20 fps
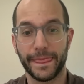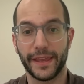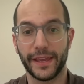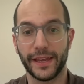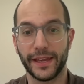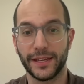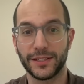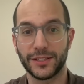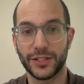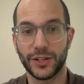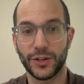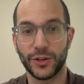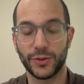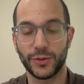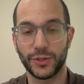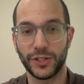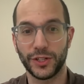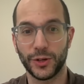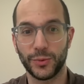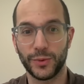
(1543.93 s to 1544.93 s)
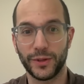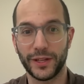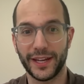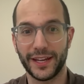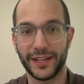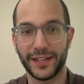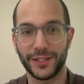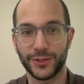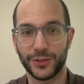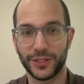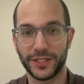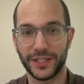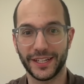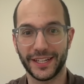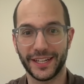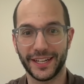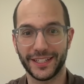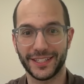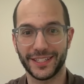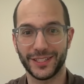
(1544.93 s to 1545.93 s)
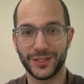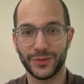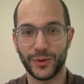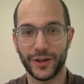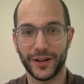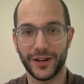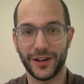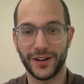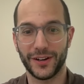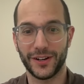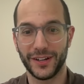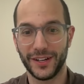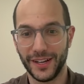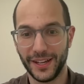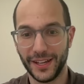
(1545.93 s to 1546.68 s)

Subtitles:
And so, we had interesting cases where